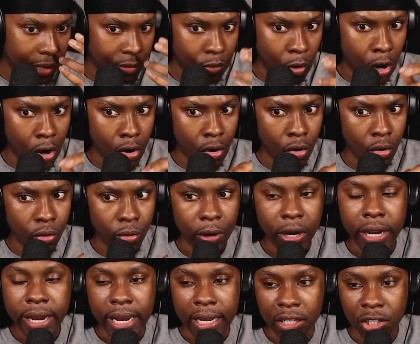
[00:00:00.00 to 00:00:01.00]
Whoa.
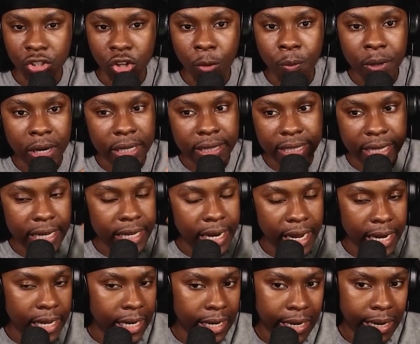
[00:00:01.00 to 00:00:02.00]
It just copied their DNA
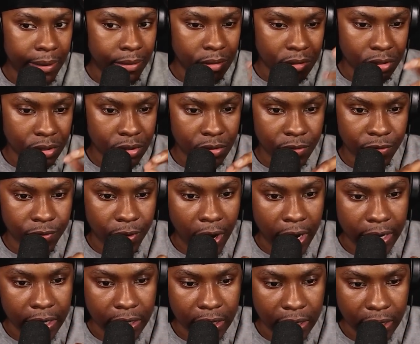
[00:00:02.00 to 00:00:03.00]
and then they were just
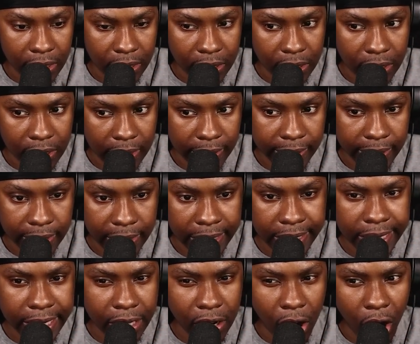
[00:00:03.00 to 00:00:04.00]
fine. He
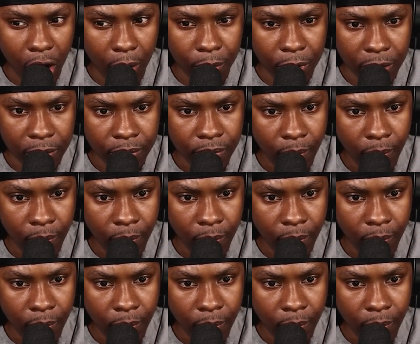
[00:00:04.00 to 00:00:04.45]
didn't harm them.